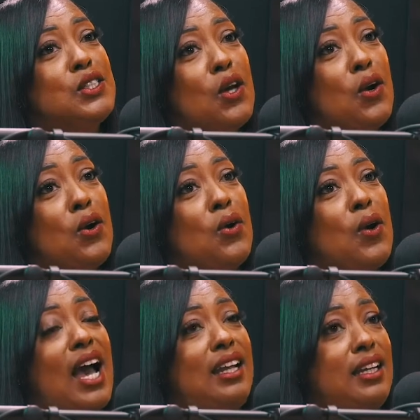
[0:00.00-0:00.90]

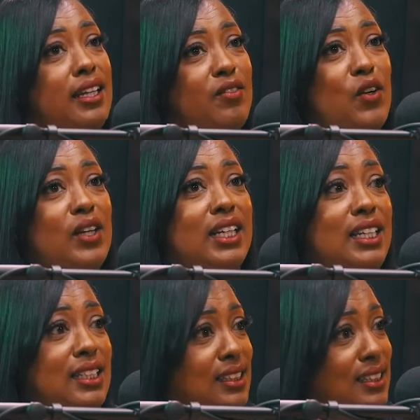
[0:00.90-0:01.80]
So I lived on
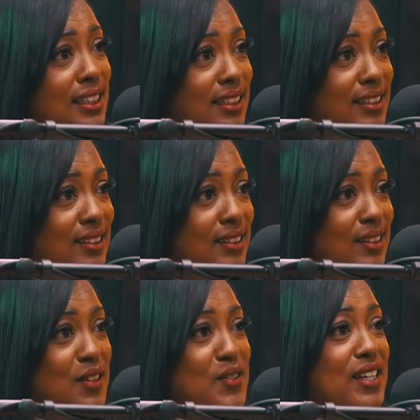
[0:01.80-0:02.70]
the East End.
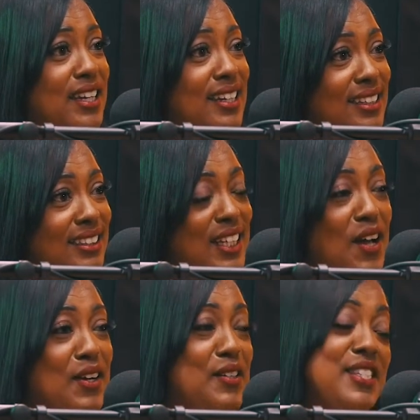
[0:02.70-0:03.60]
Okay,
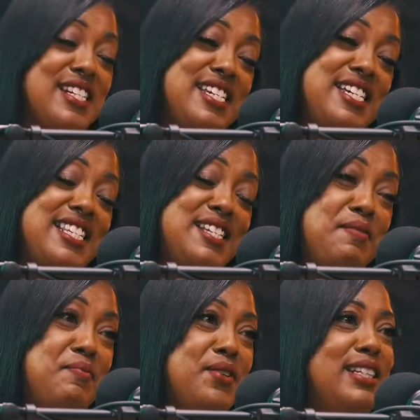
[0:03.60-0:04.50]
shout out to the East
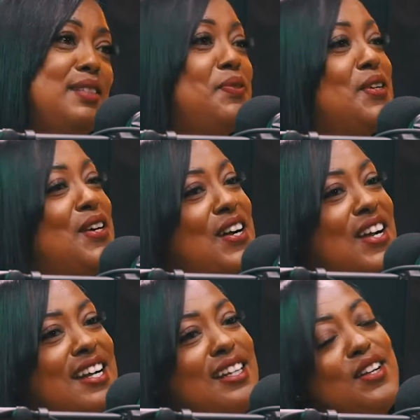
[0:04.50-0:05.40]
End of oh,
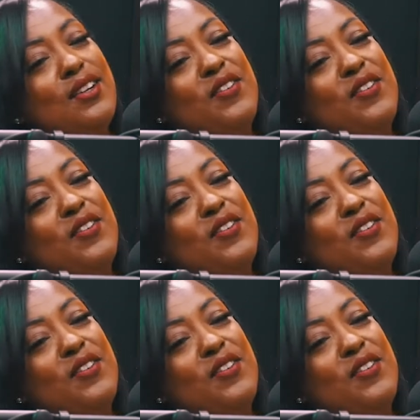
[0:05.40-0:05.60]
Bridgeport,